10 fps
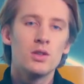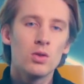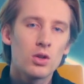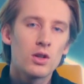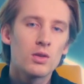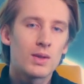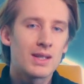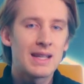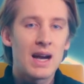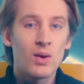you'll learn what
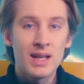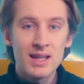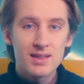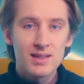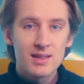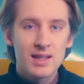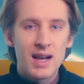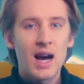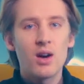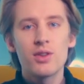a DAO is,
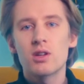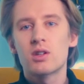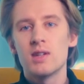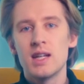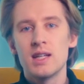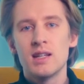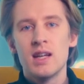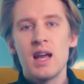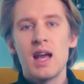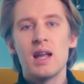how they are created,
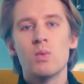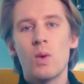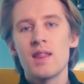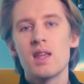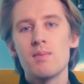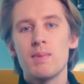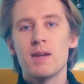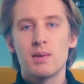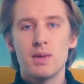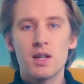and why they may
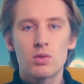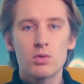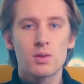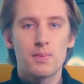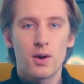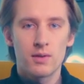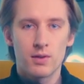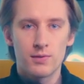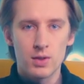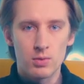become a crucial part
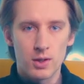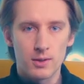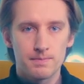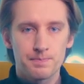of our future.